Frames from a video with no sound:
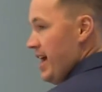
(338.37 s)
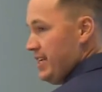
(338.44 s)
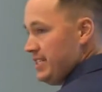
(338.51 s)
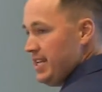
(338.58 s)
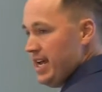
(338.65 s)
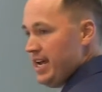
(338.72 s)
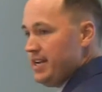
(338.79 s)

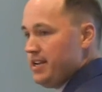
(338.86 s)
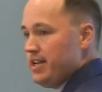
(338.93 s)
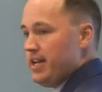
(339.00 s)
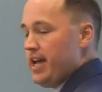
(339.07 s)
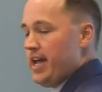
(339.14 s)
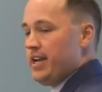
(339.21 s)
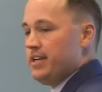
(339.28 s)
that day,
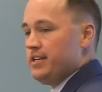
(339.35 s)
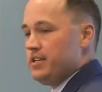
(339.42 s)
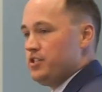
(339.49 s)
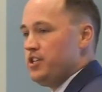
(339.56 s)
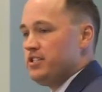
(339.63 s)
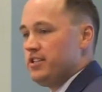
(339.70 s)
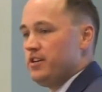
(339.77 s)
and
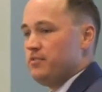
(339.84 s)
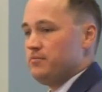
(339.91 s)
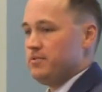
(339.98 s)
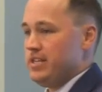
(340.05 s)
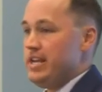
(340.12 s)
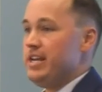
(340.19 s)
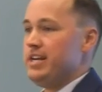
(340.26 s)
she's still
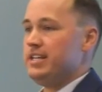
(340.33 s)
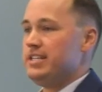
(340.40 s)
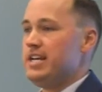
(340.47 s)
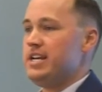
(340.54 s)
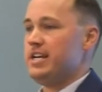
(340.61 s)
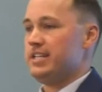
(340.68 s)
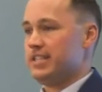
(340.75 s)
teeny,
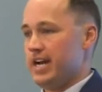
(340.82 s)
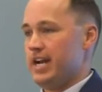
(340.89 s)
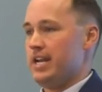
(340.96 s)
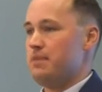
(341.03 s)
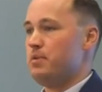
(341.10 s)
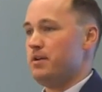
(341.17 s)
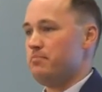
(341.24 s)
teeny
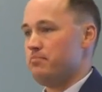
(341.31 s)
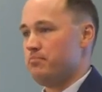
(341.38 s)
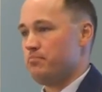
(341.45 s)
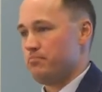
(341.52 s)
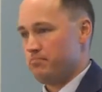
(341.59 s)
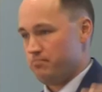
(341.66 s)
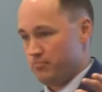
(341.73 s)
tiny, but
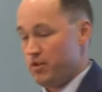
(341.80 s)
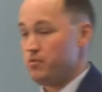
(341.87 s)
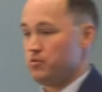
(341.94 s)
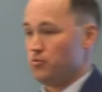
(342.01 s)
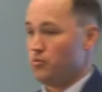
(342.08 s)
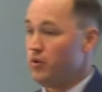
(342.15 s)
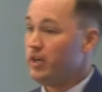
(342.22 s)
she
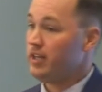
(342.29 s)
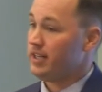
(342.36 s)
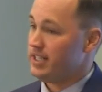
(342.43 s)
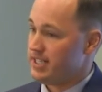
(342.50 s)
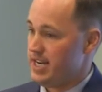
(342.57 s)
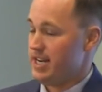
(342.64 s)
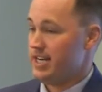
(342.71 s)
was
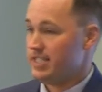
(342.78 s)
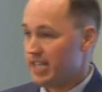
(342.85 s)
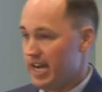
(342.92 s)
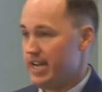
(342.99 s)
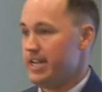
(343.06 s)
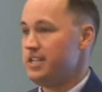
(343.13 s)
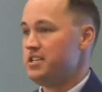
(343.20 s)
really teeny
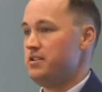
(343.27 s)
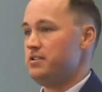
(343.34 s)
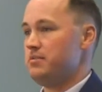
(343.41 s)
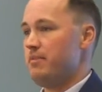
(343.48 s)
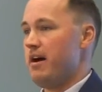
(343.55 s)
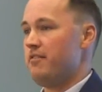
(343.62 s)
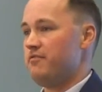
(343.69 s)
tiny.
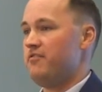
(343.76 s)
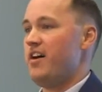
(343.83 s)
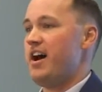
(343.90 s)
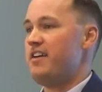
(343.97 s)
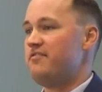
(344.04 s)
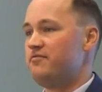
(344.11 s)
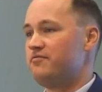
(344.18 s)
She's about
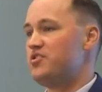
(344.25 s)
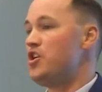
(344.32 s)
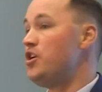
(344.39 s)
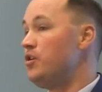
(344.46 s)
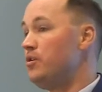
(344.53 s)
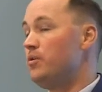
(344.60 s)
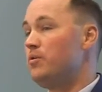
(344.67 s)

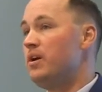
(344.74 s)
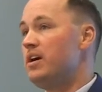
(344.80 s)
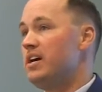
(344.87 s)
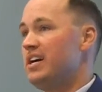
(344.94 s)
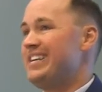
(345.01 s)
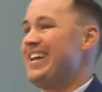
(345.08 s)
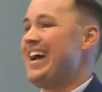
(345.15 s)
5'2",
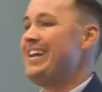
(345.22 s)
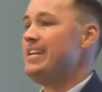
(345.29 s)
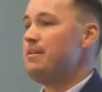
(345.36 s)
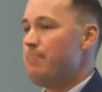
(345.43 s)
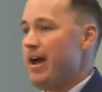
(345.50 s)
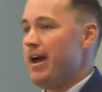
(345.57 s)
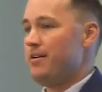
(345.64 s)

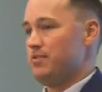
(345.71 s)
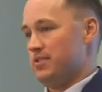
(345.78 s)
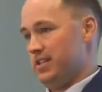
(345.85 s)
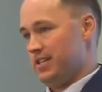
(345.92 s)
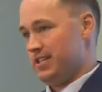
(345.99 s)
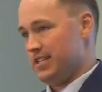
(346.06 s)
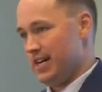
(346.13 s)
90 pounds
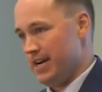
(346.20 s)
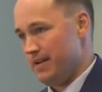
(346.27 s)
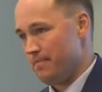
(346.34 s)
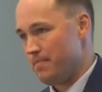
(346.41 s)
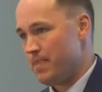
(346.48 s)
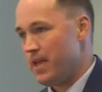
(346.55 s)
at the time.